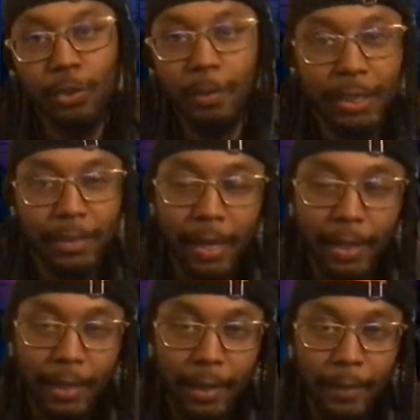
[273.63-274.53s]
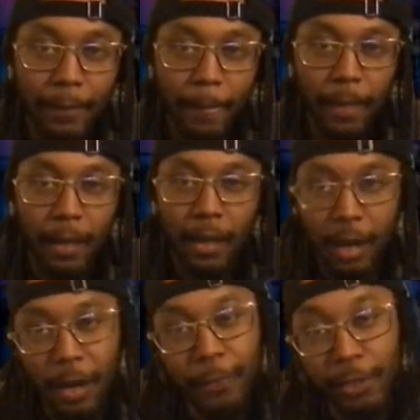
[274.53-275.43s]
much right there.
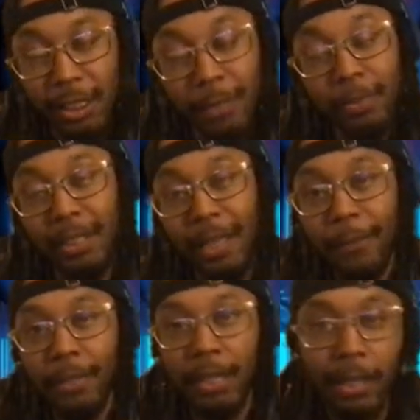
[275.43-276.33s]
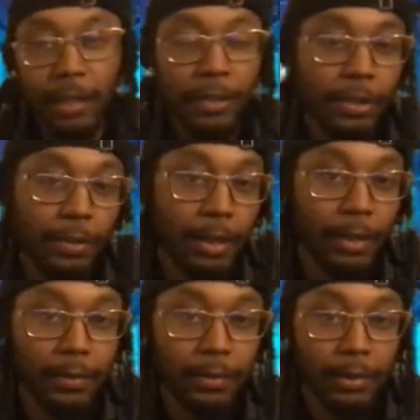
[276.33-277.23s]
Coffee, she was definitely cooking too,
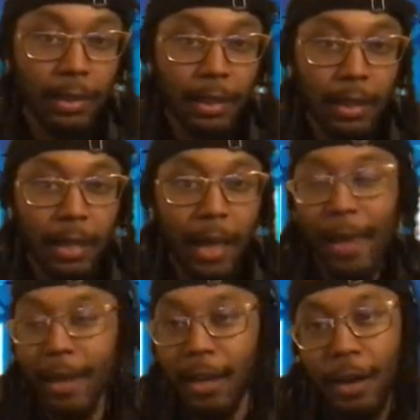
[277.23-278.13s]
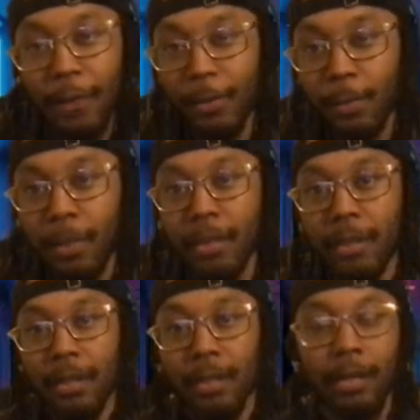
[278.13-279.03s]
yo. I had coffee winning
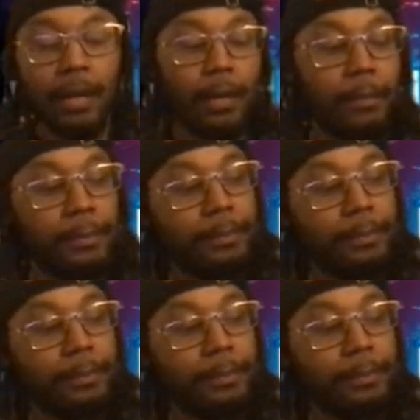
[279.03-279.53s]
um,